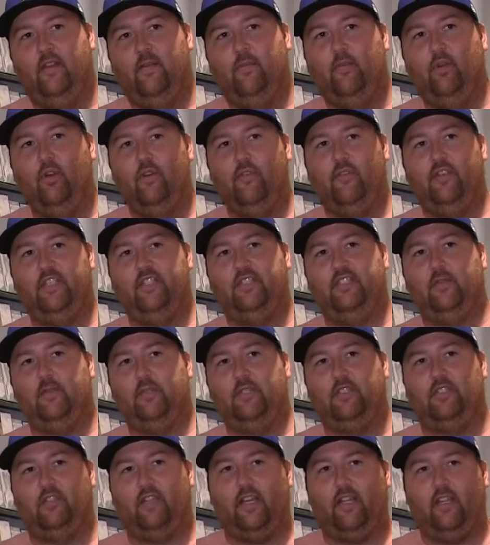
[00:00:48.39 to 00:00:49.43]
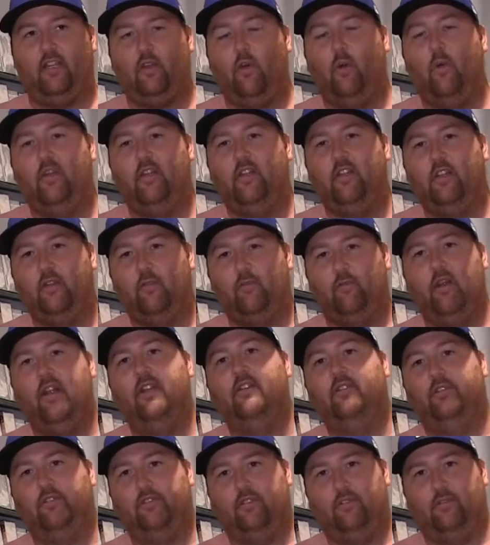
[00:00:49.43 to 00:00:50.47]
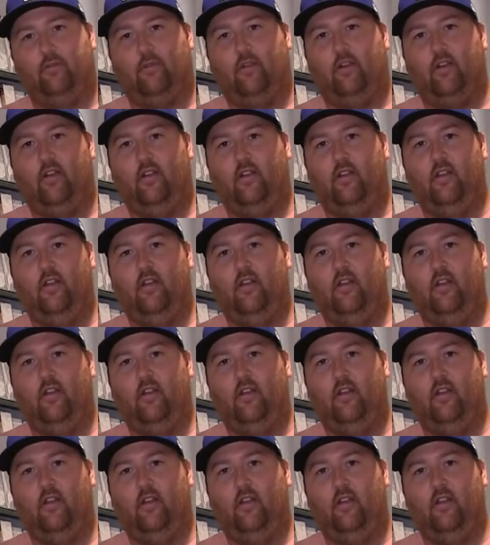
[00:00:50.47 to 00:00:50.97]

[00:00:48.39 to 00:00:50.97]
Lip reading: movies, it was like going to the rental store